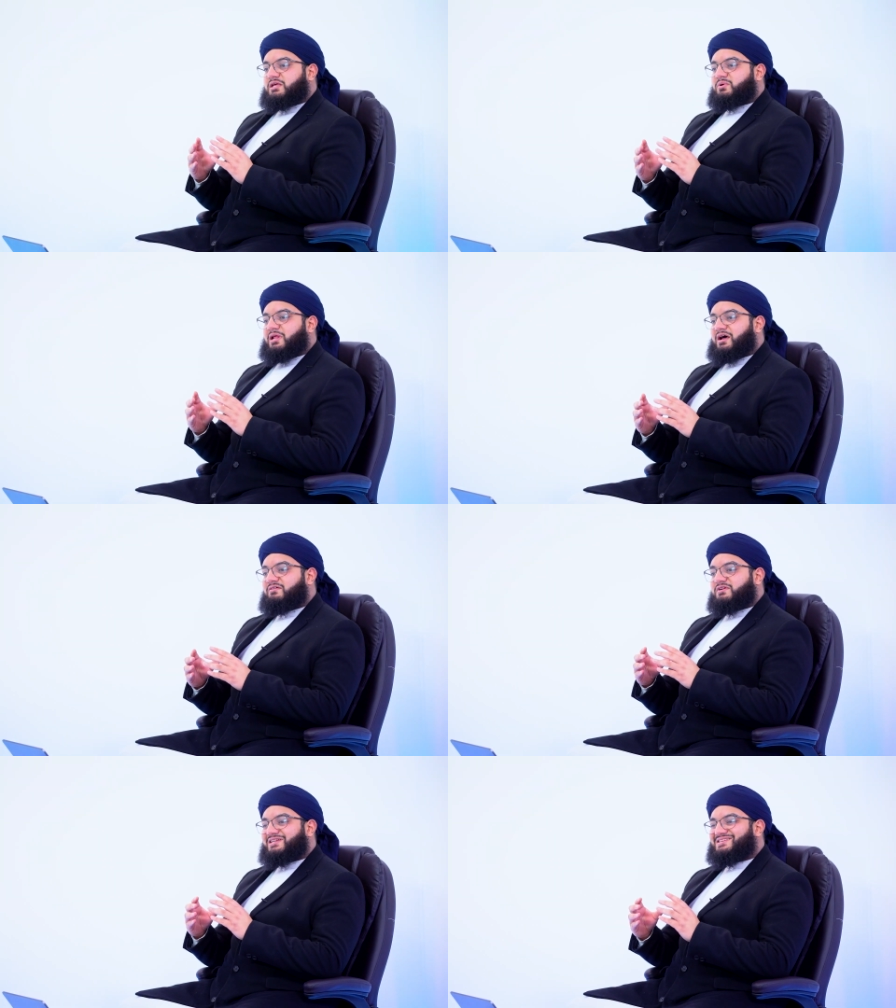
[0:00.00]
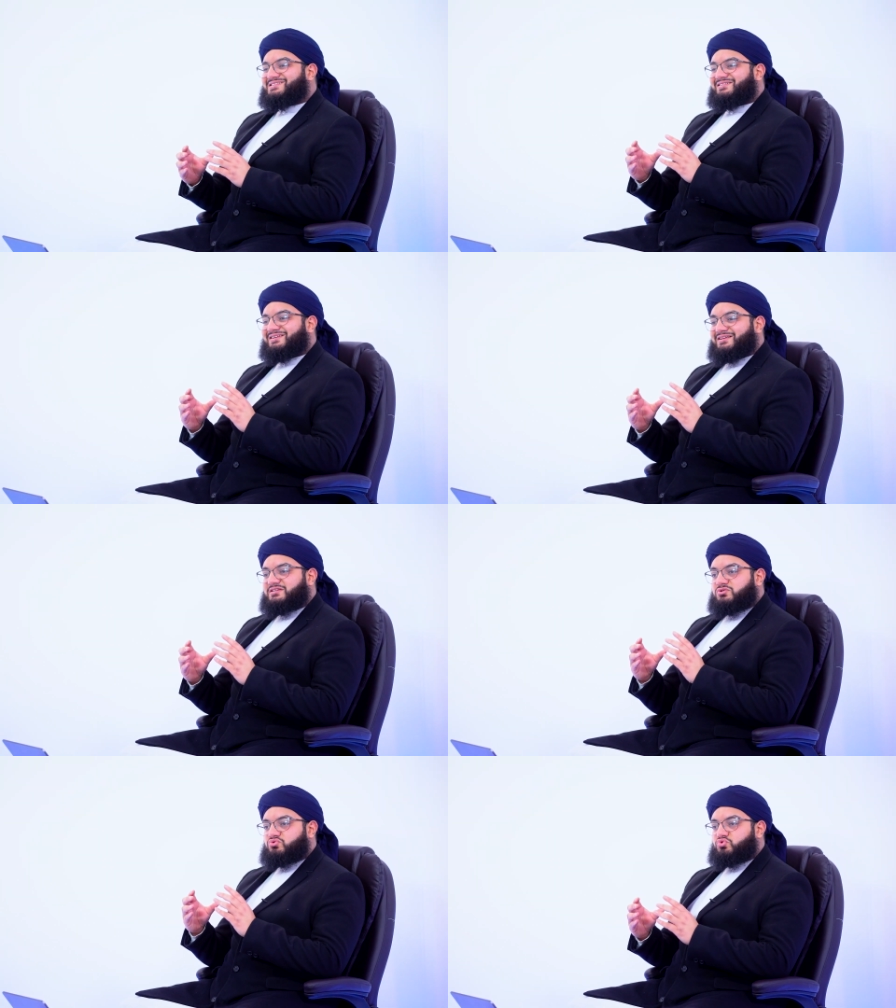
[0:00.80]
they will have a
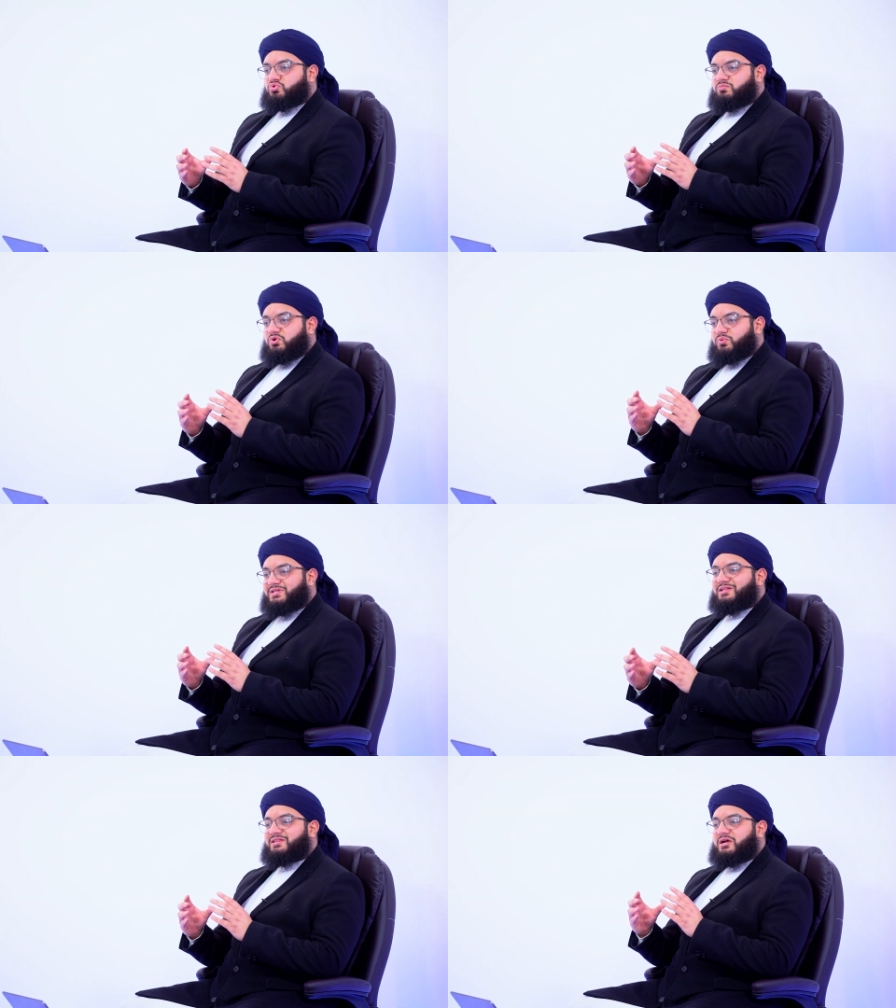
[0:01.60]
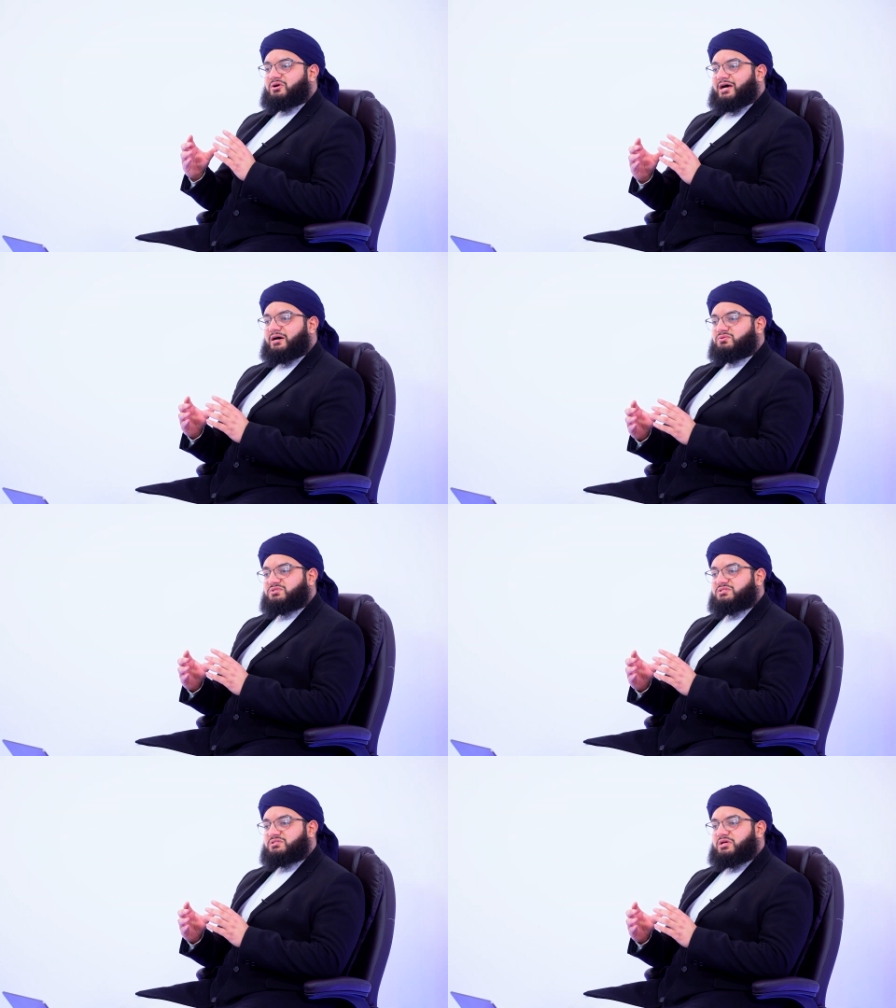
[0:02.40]
designated room within their
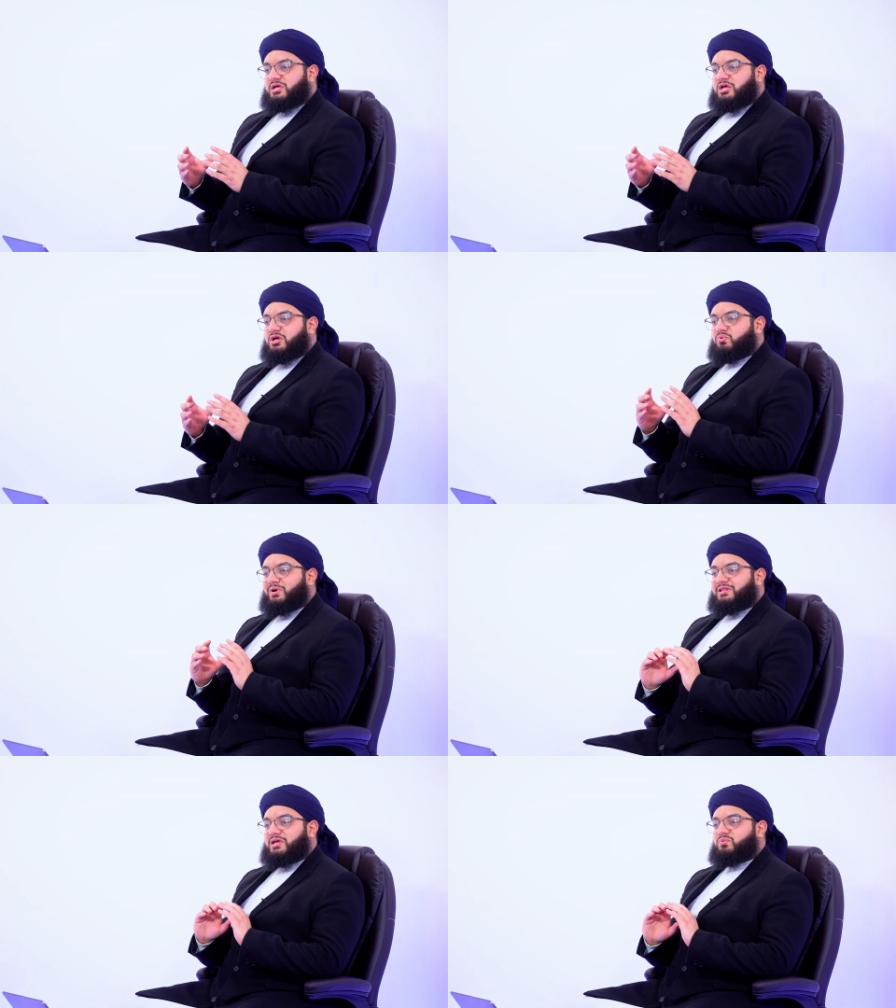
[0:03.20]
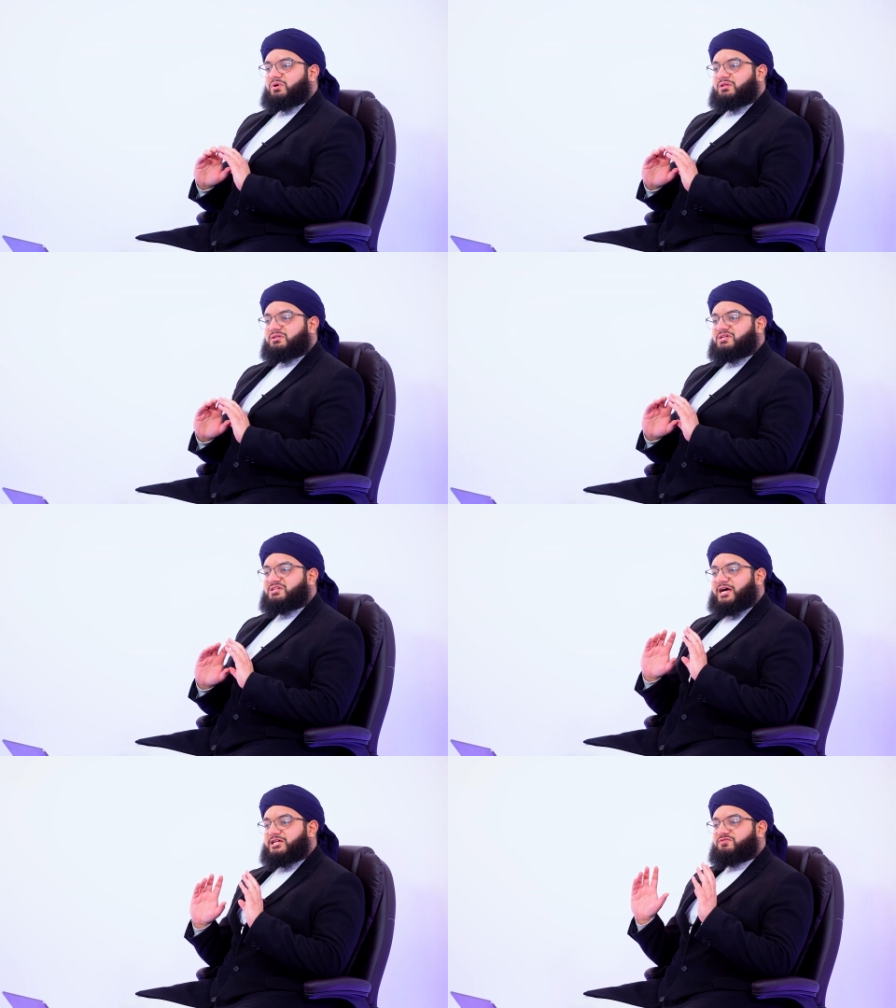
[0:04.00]
house where they will
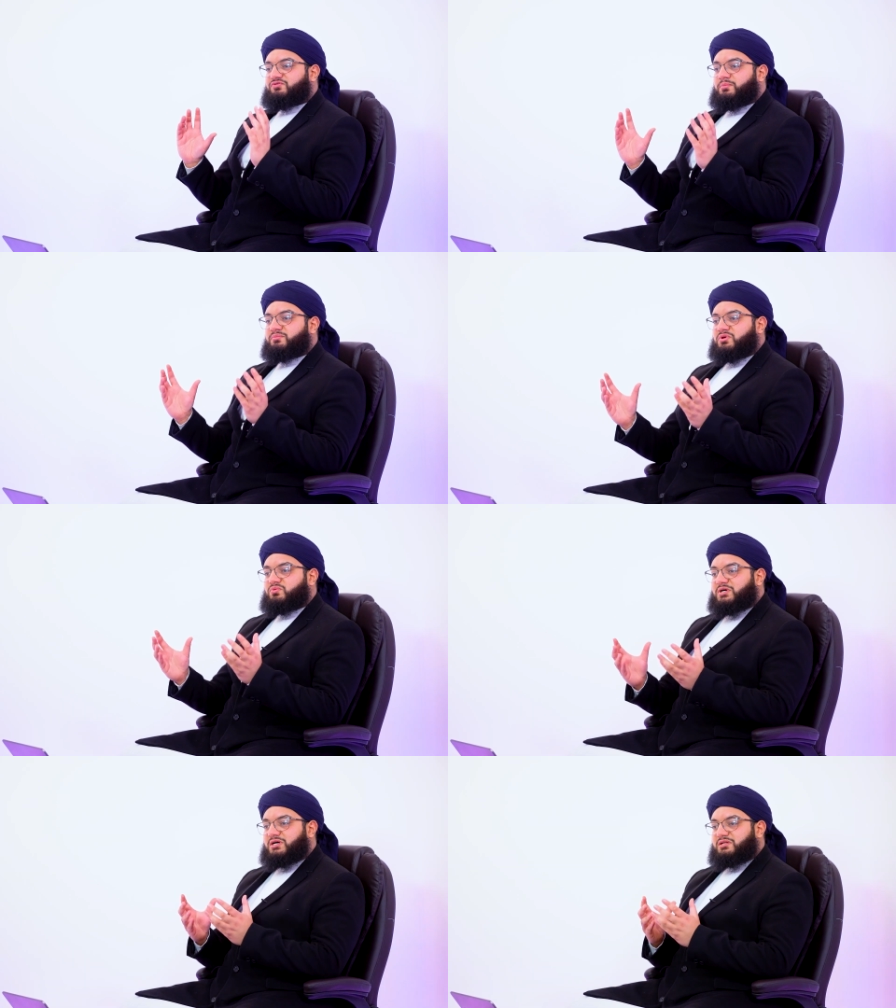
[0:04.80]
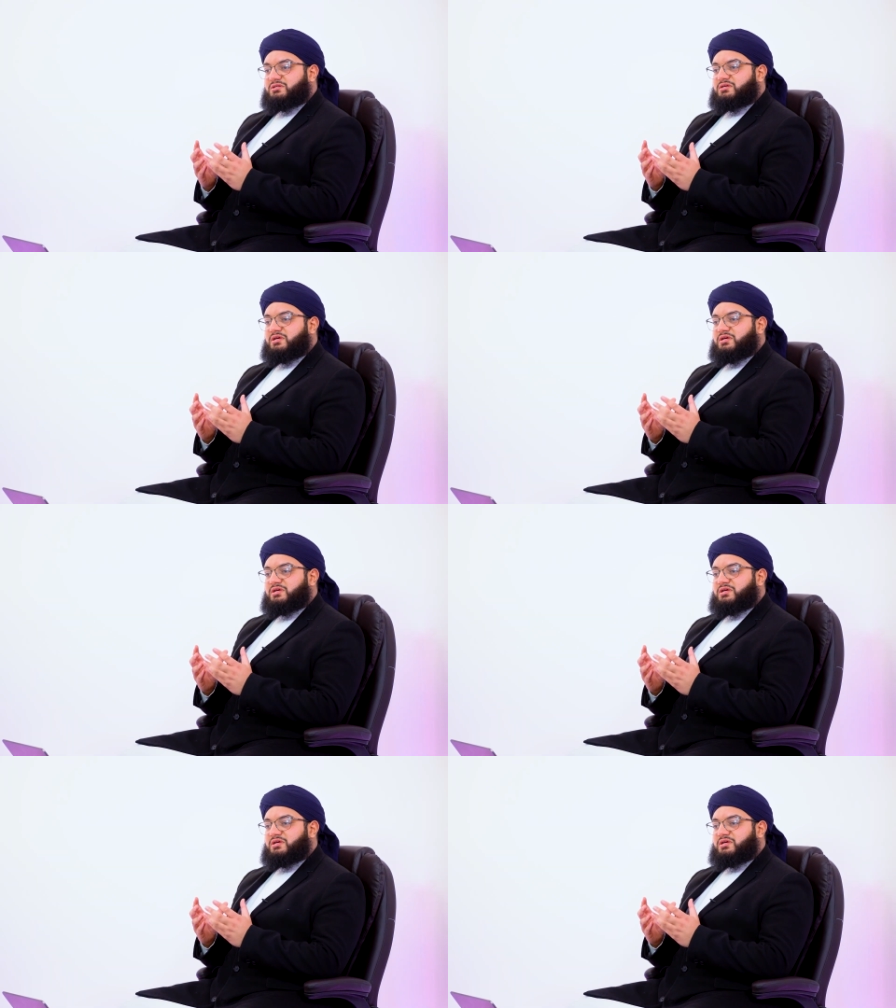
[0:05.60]
detach from the world